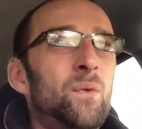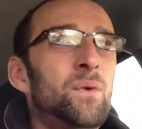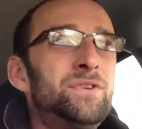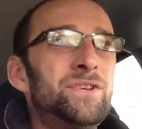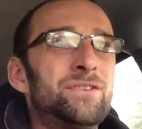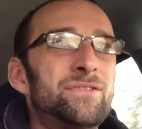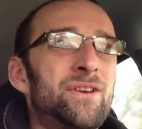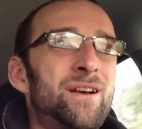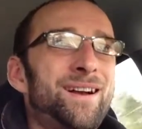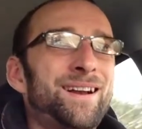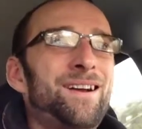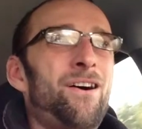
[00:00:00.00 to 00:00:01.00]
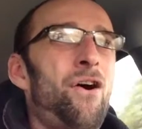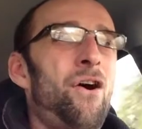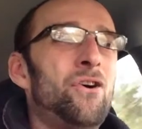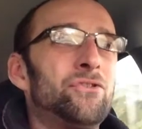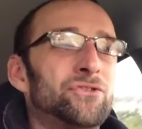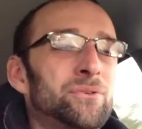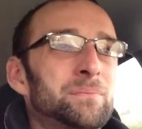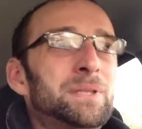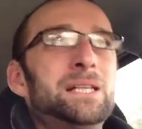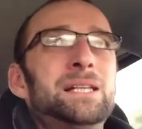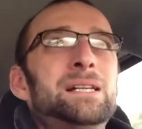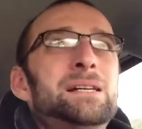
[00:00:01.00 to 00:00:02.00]
which is awesome.
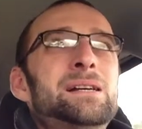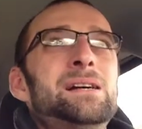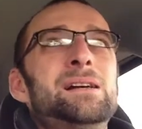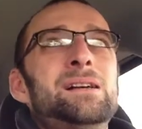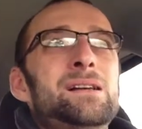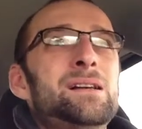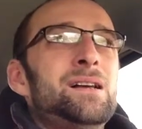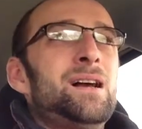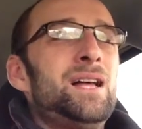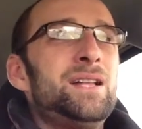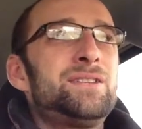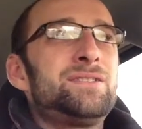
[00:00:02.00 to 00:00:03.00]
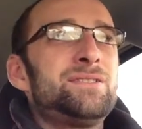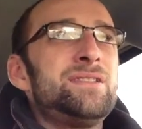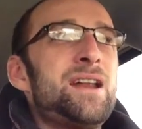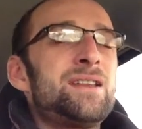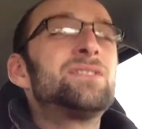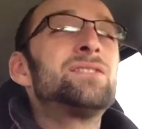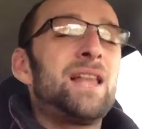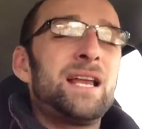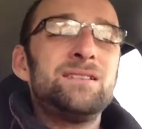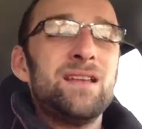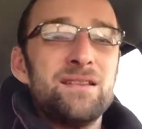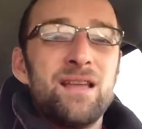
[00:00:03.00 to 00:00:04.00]
It's not as, like
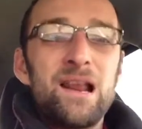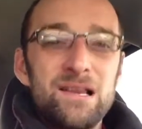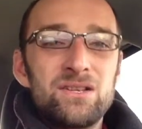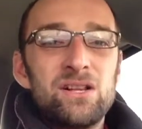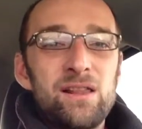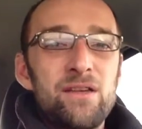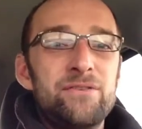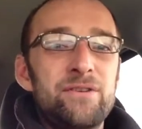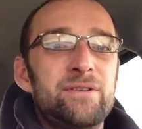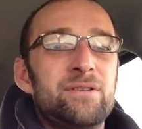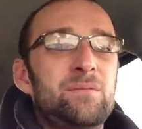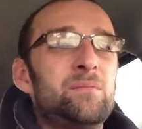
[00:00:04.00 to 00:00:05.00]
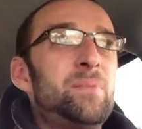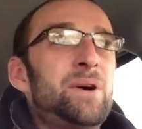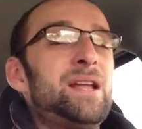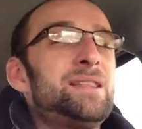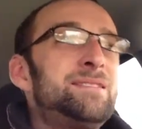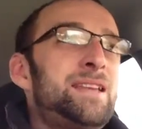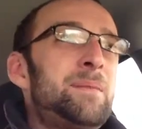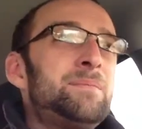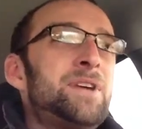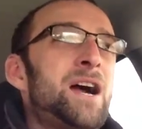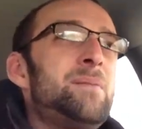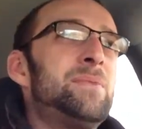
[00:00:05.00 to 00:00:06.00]
I said, not as cluttered, but at the same
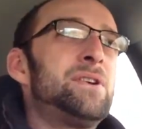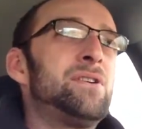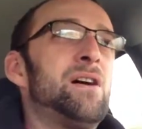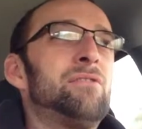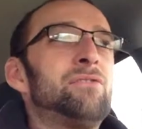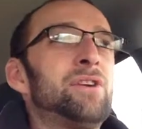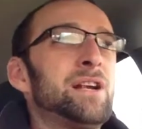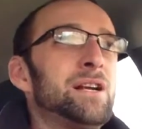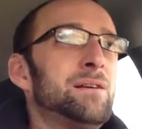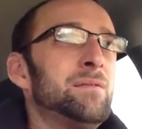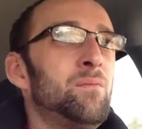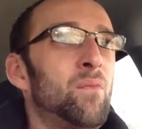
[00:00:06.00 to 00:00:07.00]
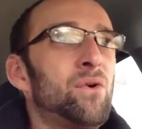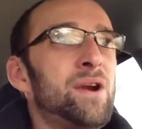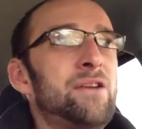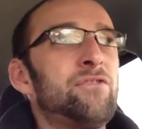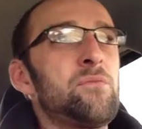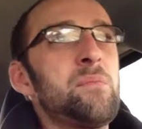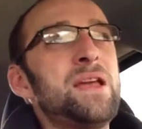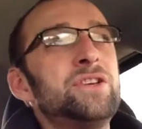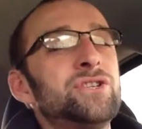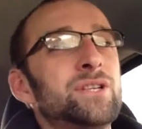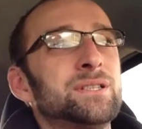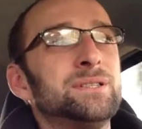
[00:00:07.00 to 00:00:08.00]
time, they're offering more
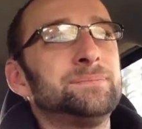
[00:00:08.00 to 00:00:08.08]
information.